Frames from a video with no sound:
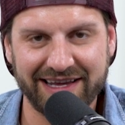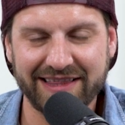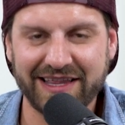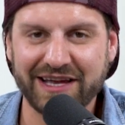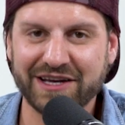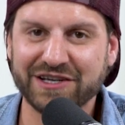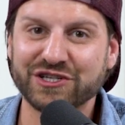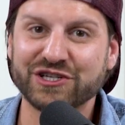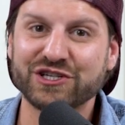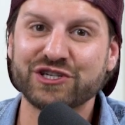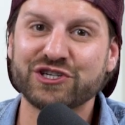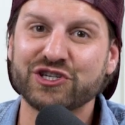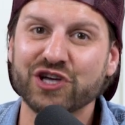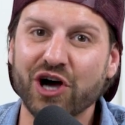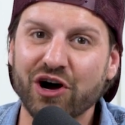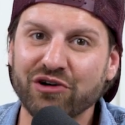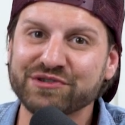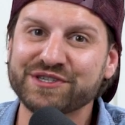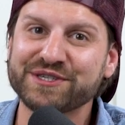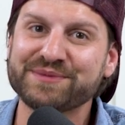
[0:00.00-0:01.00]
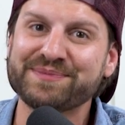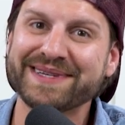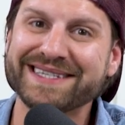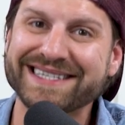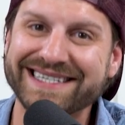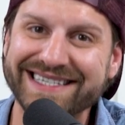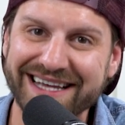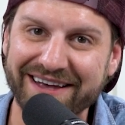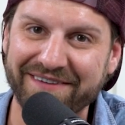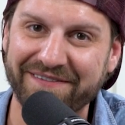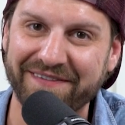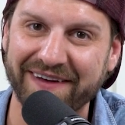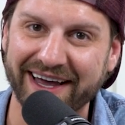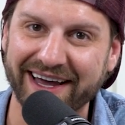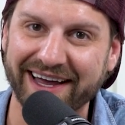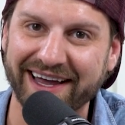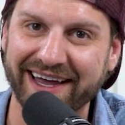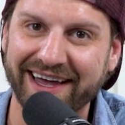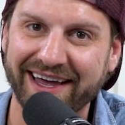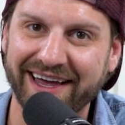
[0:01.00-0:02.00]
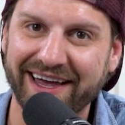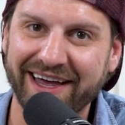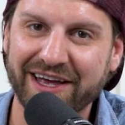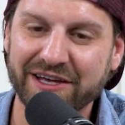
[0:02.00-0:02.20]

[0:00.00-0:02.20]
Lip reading: that is so specific